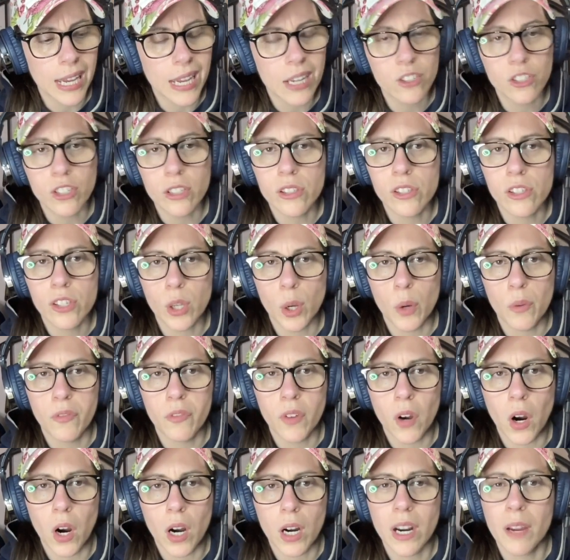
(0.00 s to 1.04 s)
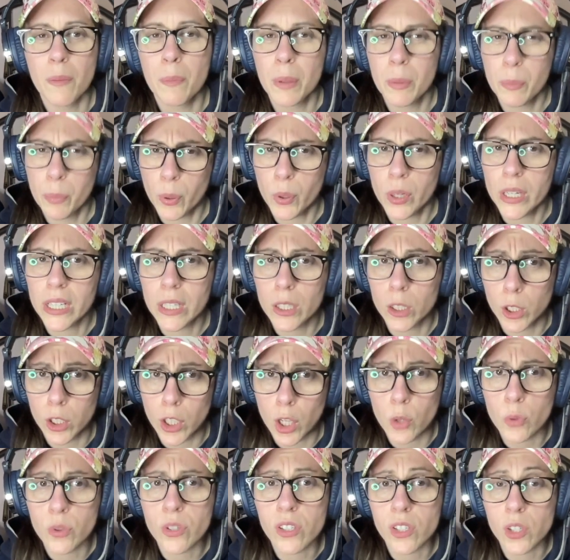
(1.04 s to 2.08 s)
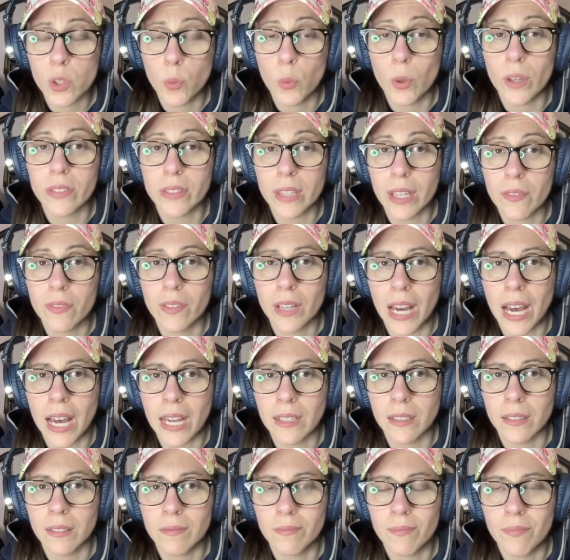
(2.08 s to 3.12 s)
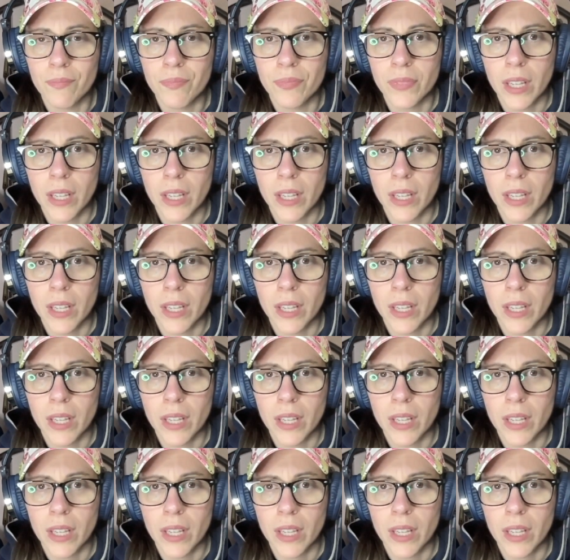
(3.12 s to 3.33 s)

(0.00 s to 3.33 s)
agents so far have been pretty close to what they've gotten.